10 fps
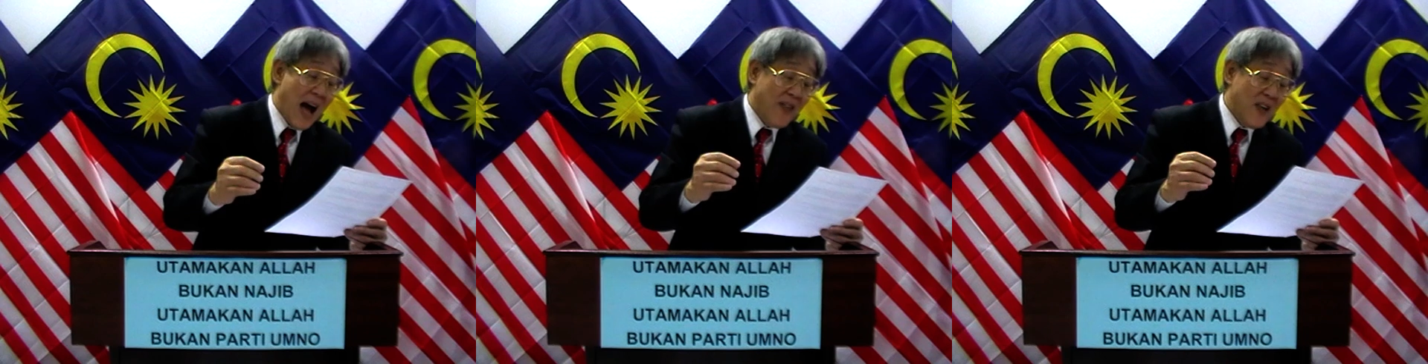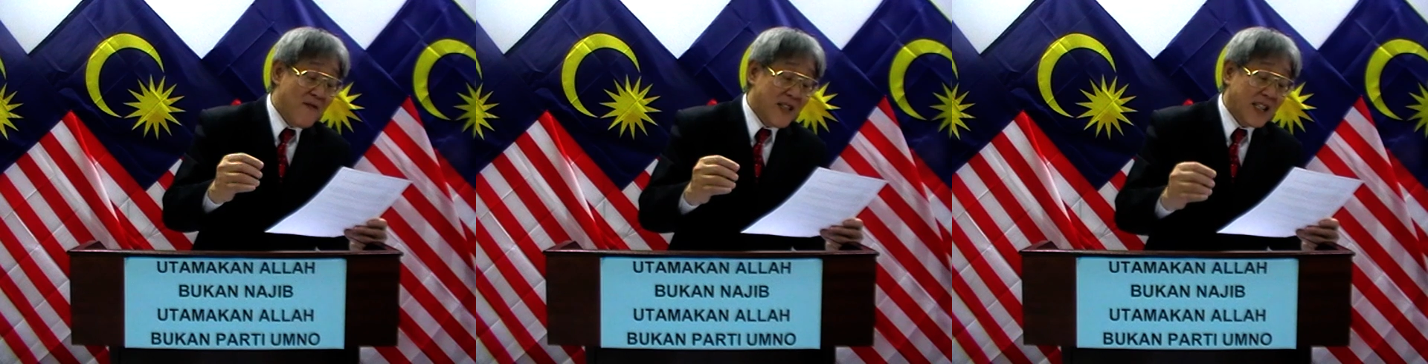under
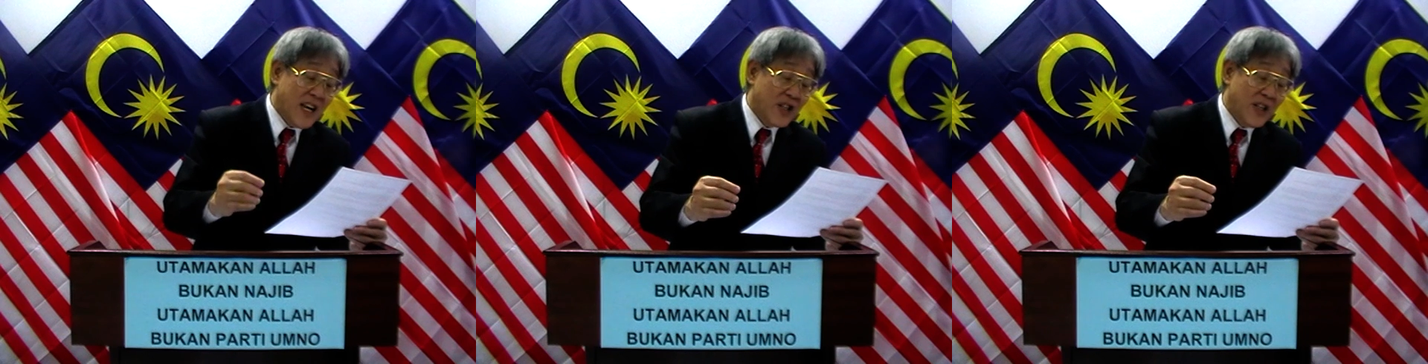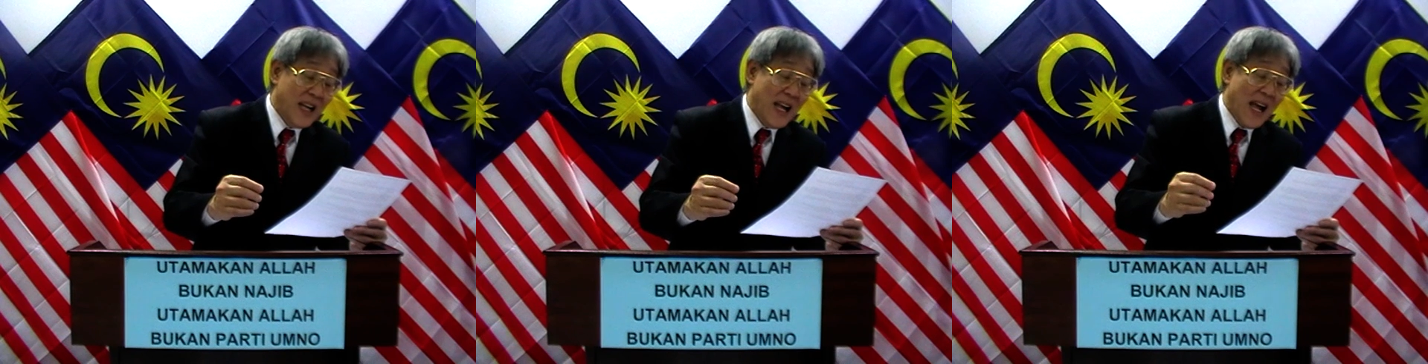
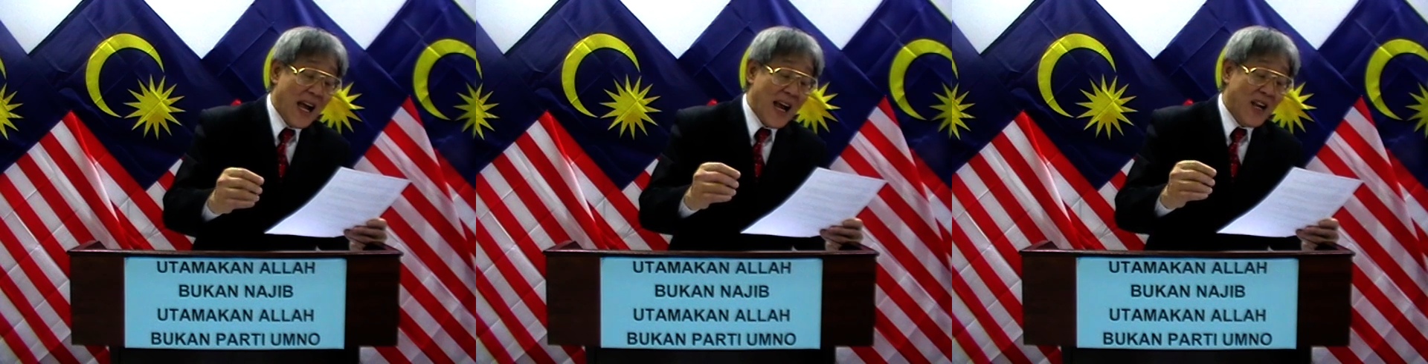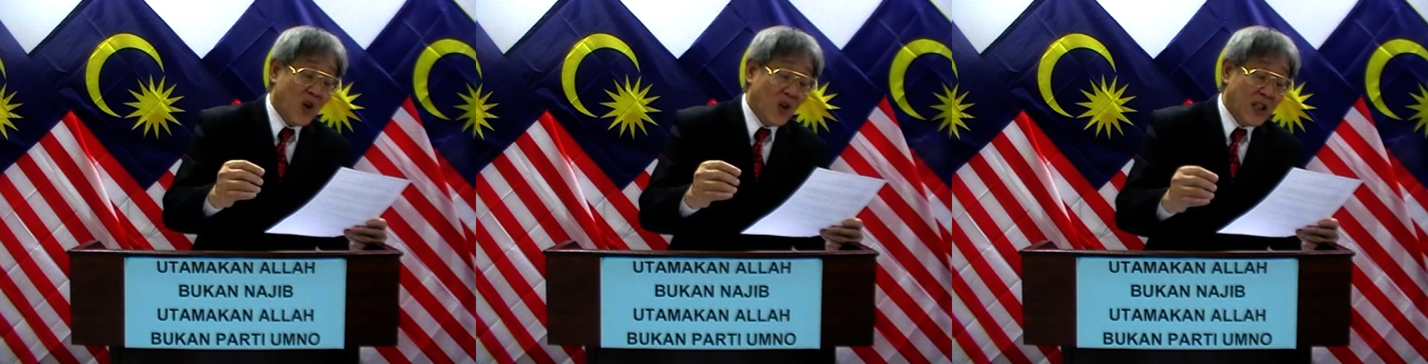investigation in
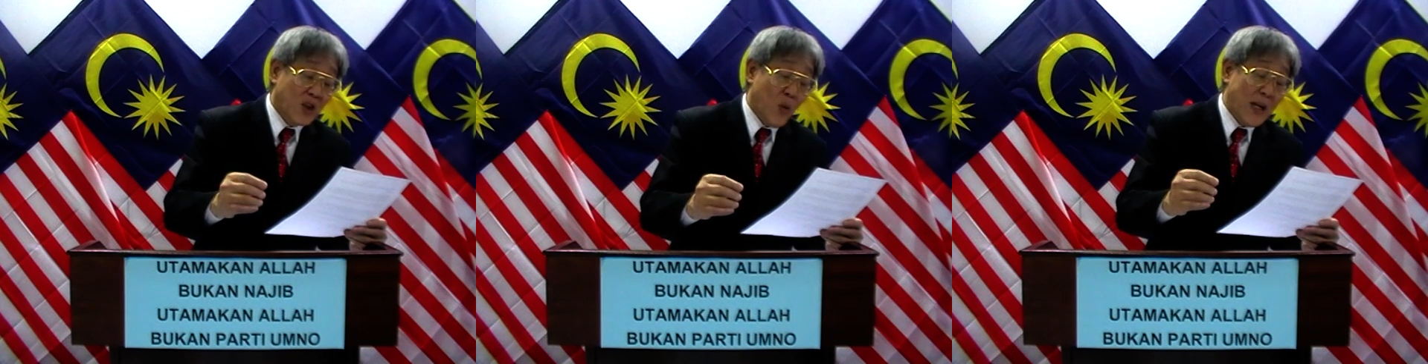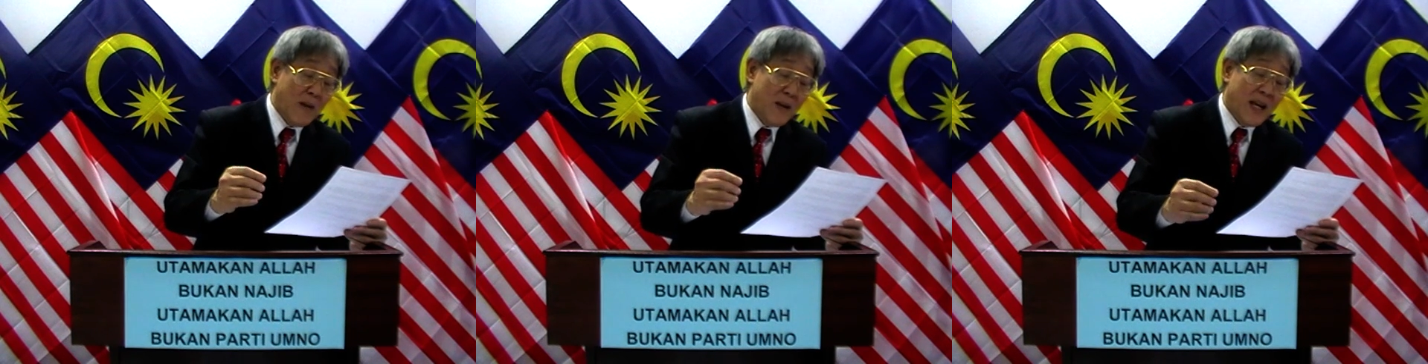the context of
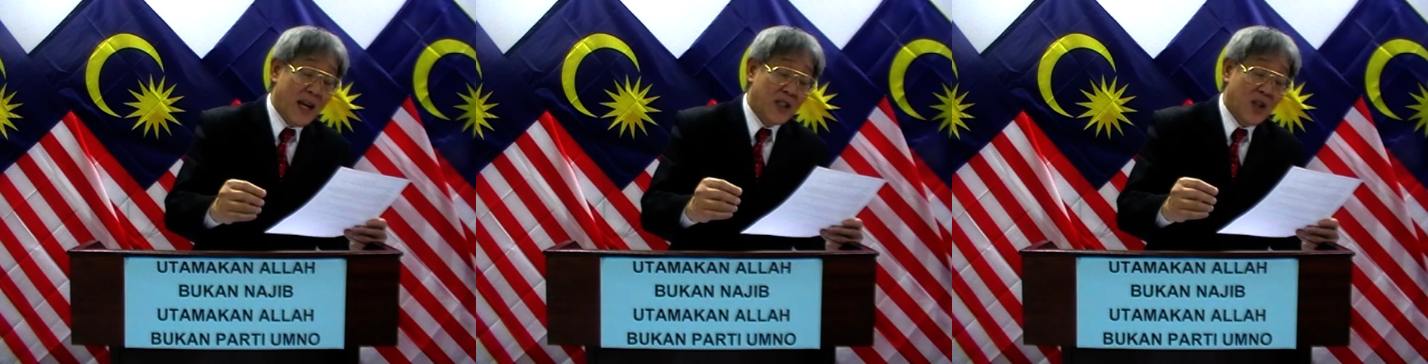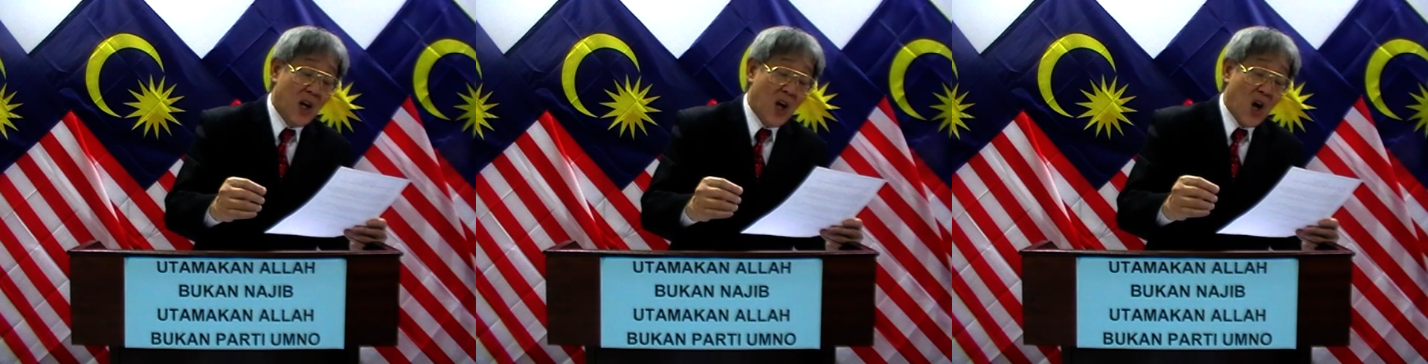1MDB
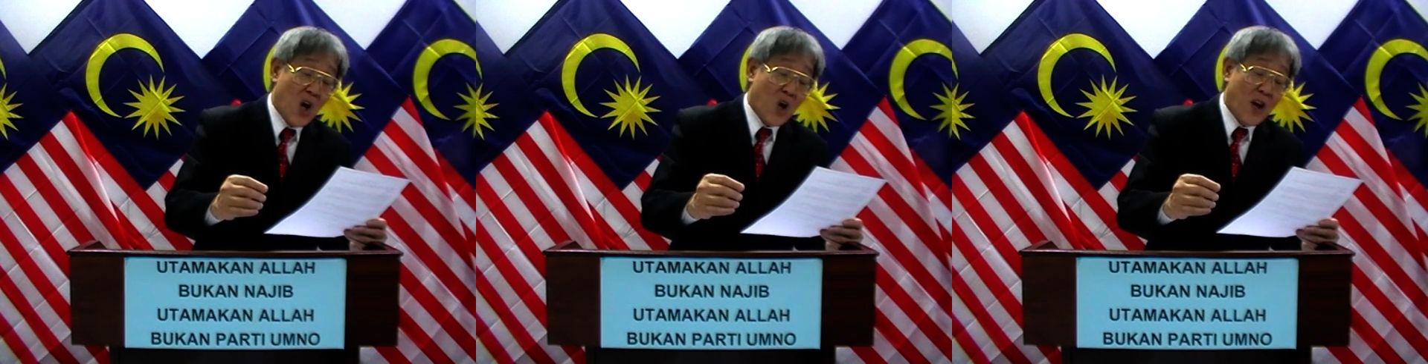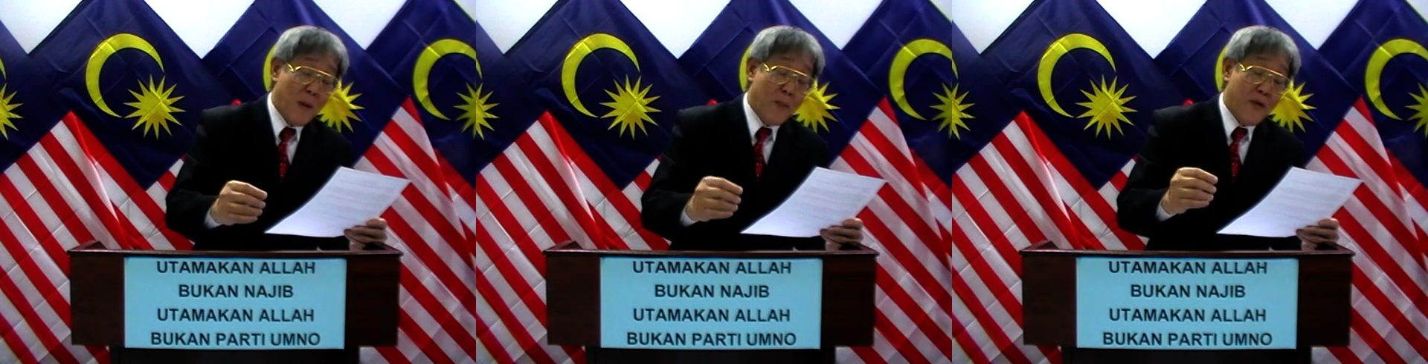case could
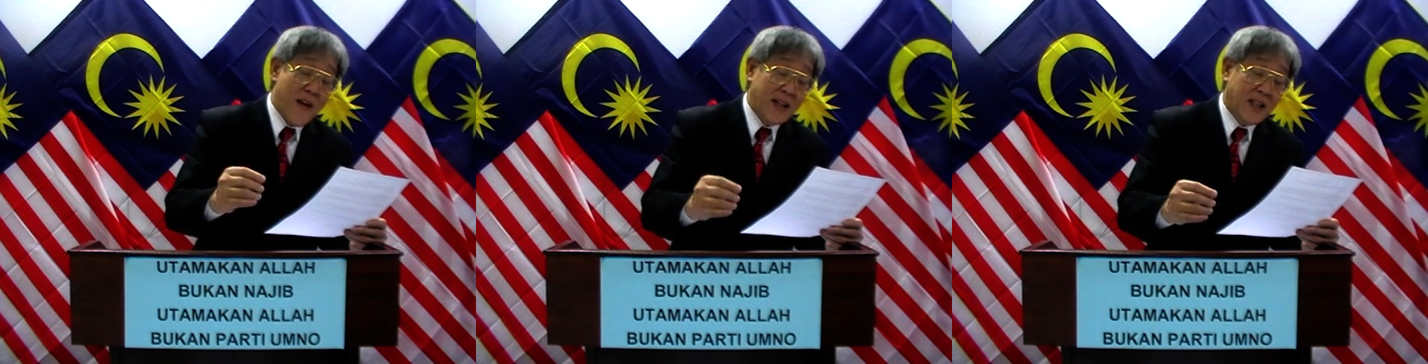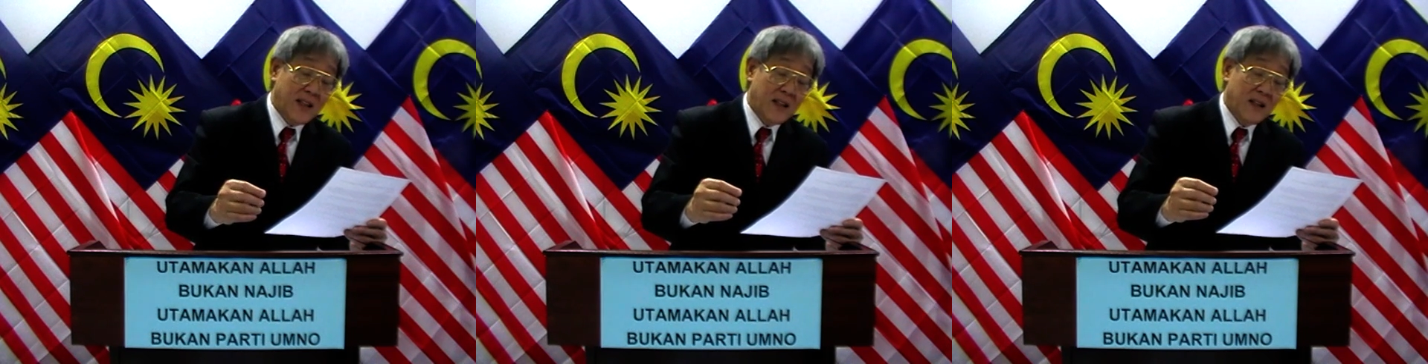have been
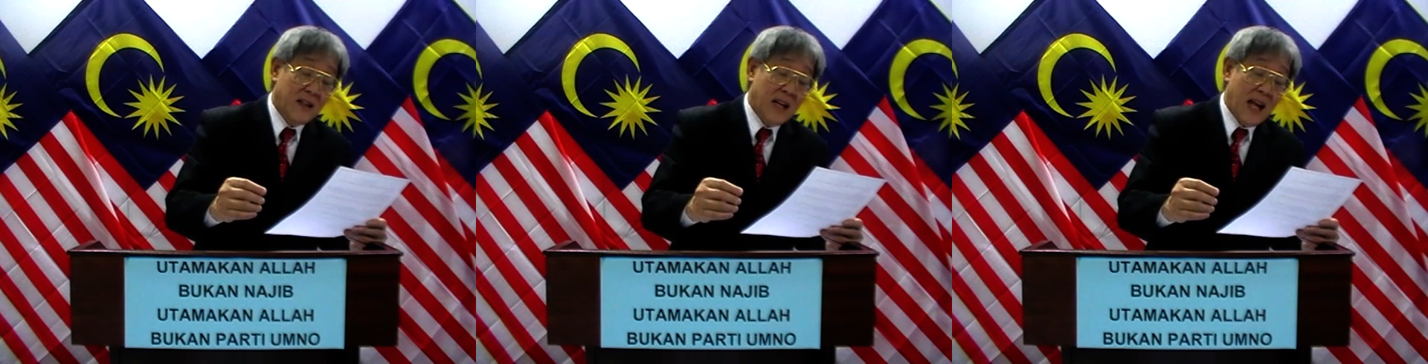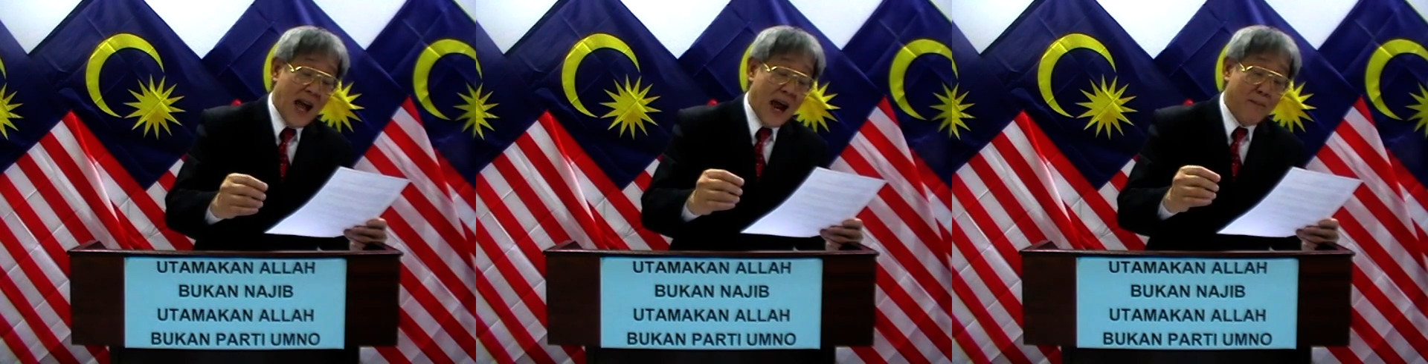prevented
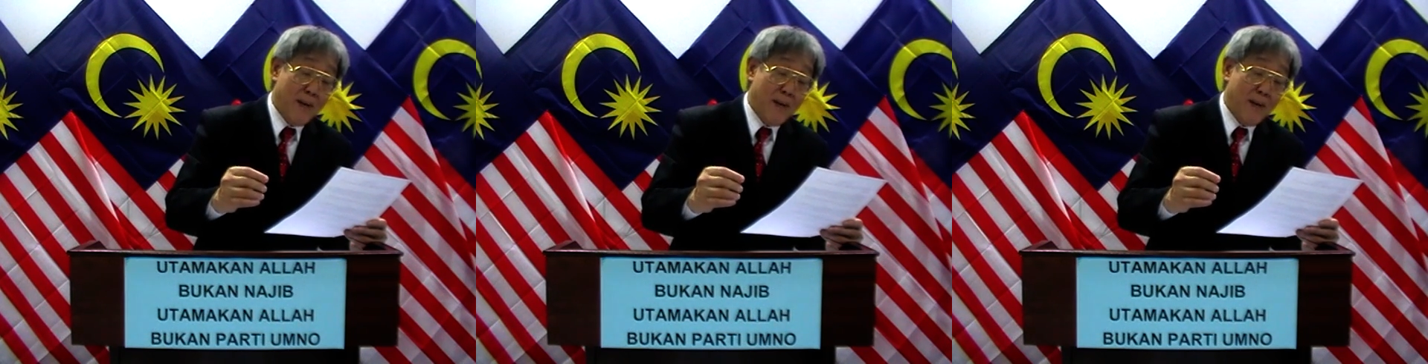had